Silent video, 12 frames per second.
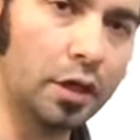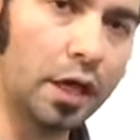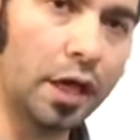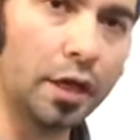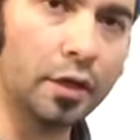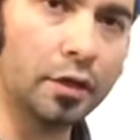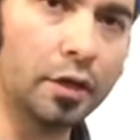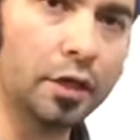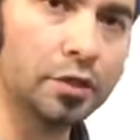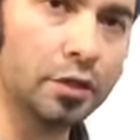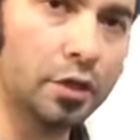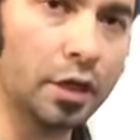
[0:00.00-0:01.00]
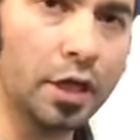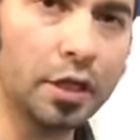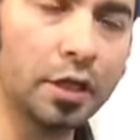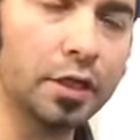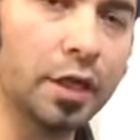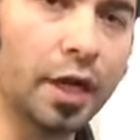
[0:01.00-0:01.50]
And it's a good
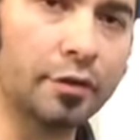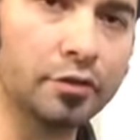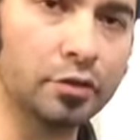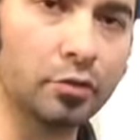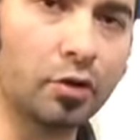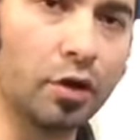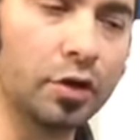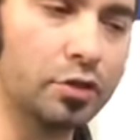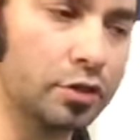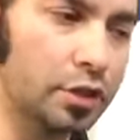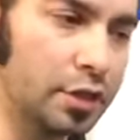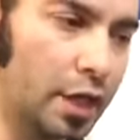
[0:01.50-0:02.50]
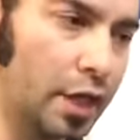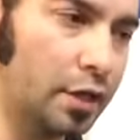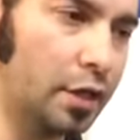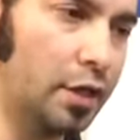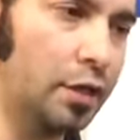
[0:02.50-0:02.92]
idea to have some cartridges handy